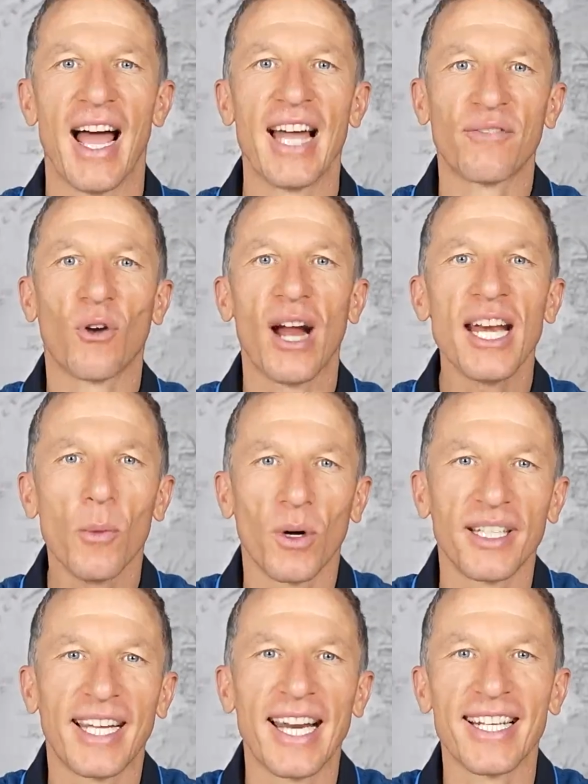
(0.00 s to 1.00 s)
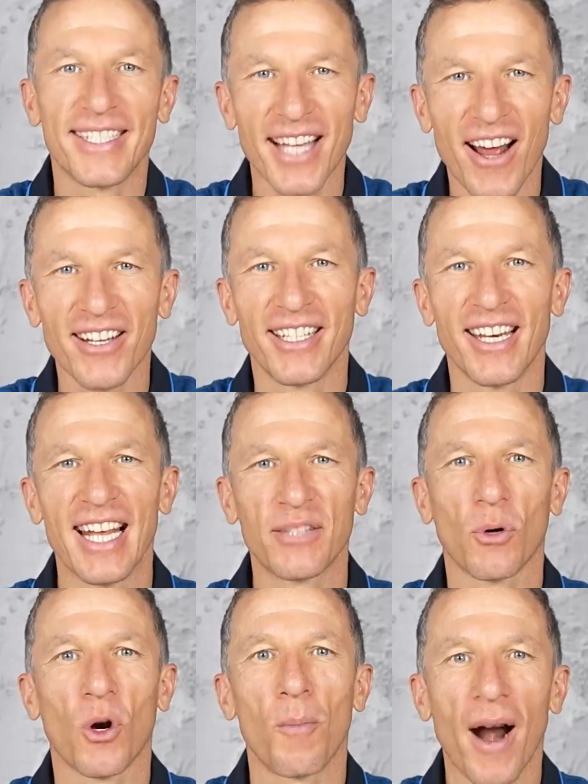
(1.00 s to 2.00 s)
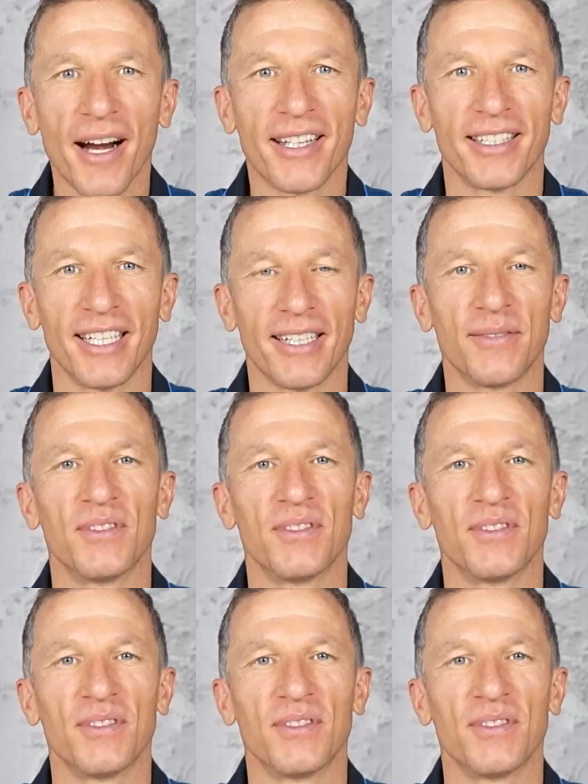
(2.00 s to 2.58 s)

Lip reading: And for anyone getting started in network marketing,